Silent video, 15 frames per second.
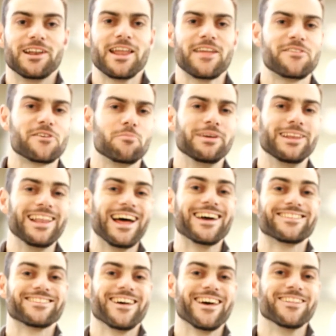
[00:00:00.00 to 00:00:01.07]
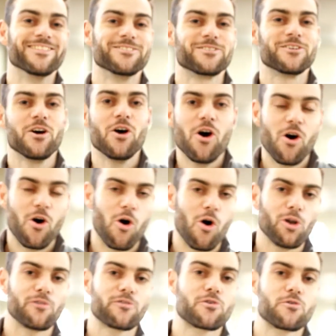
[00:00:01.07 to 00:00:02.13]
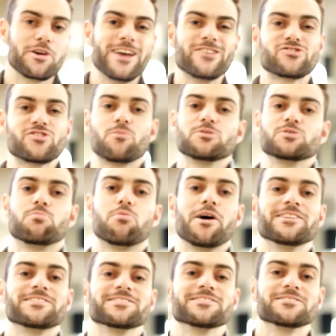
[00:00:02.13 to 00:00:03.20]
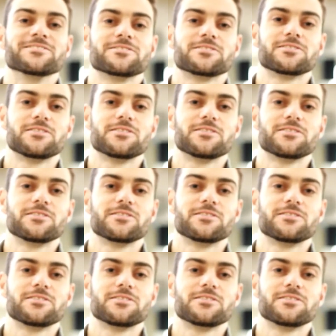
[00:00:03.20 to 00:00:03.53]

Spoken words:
let there be light, and all of creation was brightened.